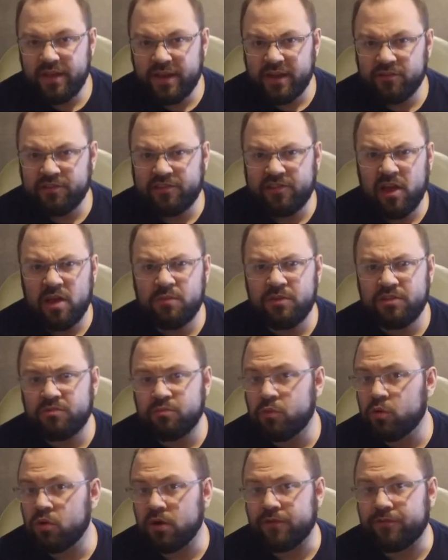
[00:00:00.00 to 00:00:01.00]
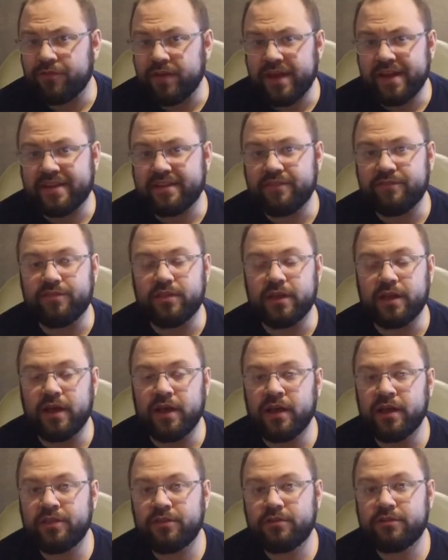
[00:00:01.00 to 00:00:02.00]
Some is more effective than
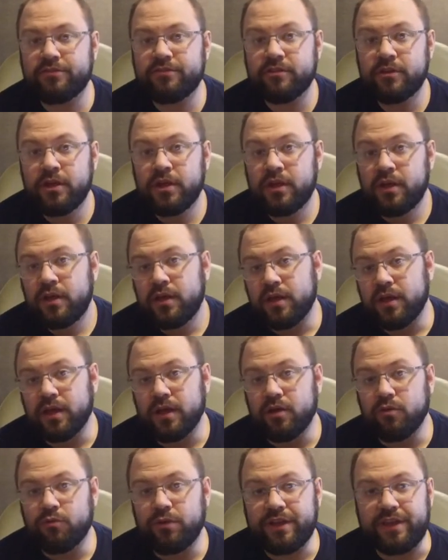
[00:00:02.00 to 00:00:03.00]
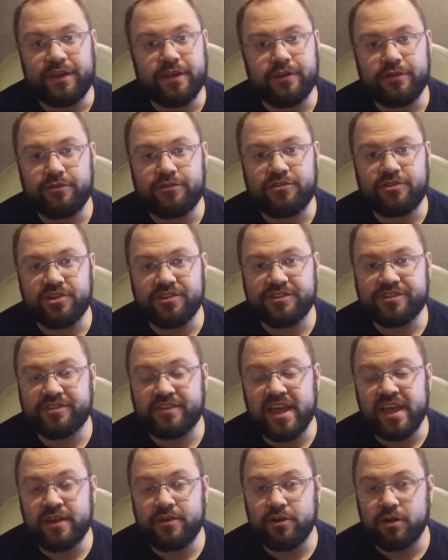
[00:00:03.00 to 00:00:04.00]
others. We use just
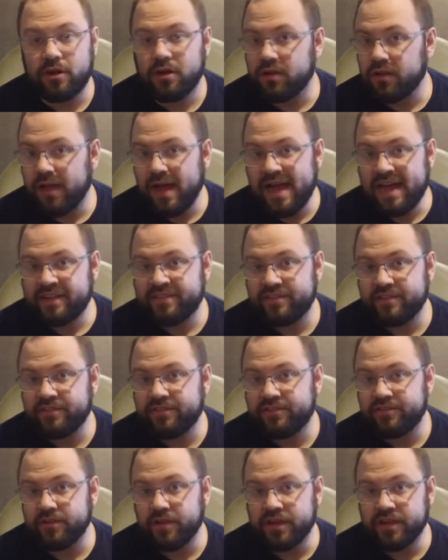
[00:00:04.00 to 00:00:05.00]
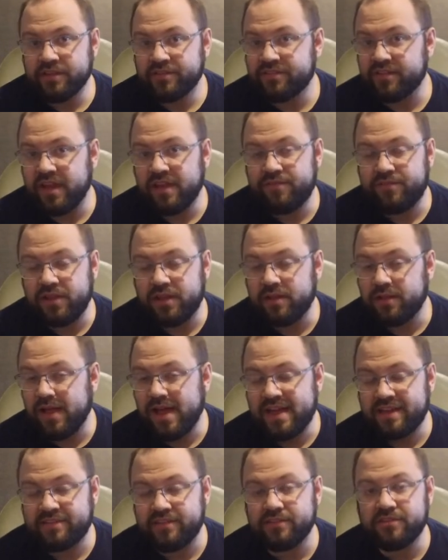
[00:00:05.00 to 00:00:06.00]
standard glasses, safety
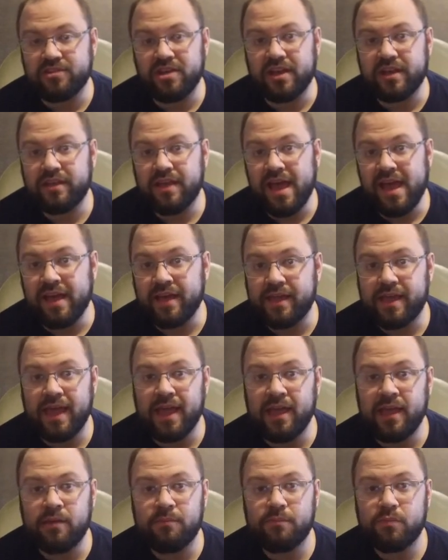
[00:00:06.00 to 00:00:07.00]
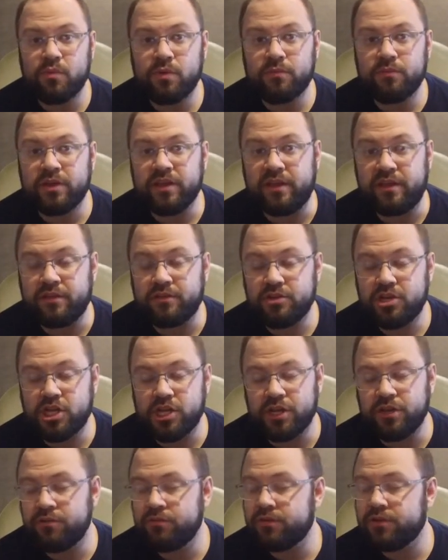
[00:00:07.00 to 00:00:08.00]
glasses at camp when we
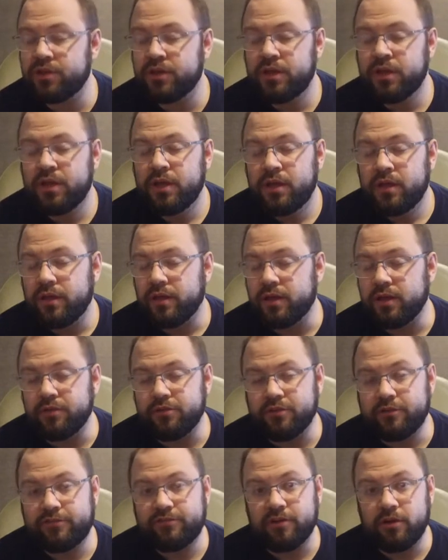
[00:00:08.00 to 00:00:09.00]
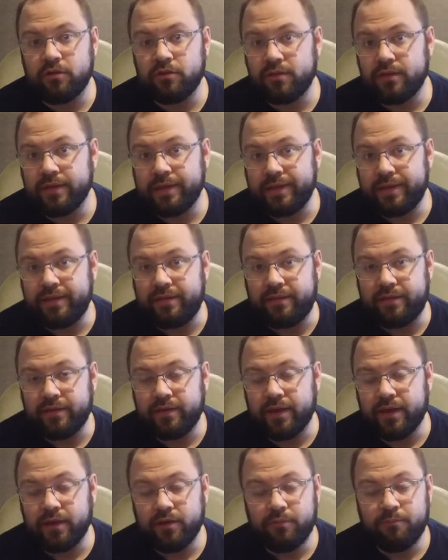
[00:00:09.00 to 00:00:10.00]
shoot. You're certainly
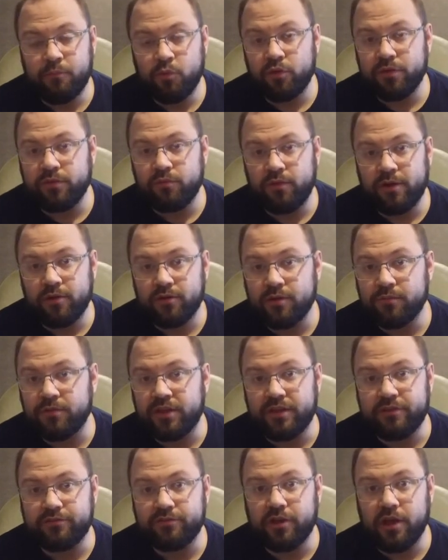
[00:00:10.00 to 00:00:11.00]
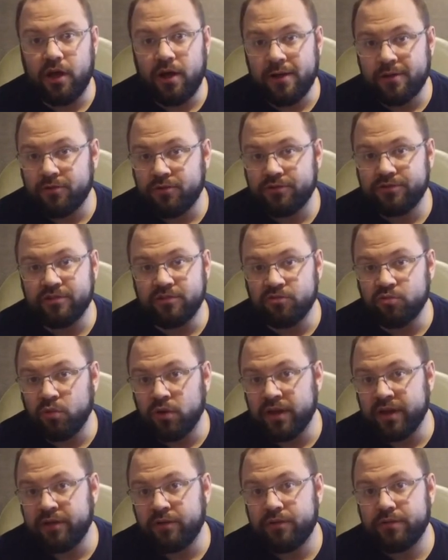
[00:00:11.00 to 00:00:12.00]
more than welcome to use goggles as
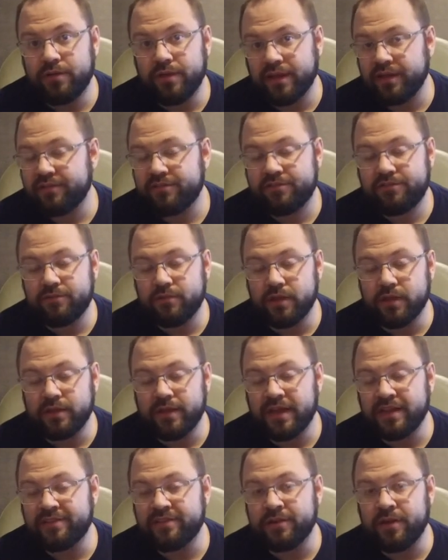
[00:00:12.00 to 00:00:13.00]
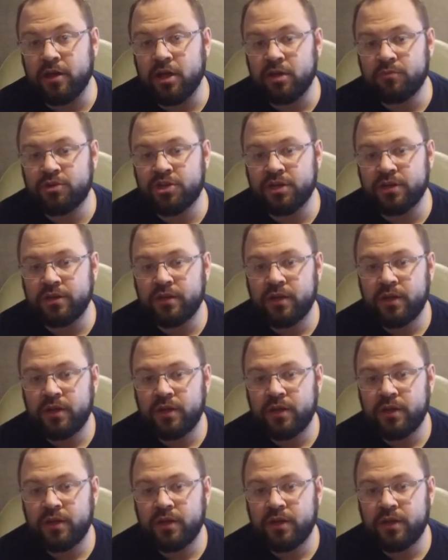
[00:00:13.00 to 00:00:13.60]
well. That's an option.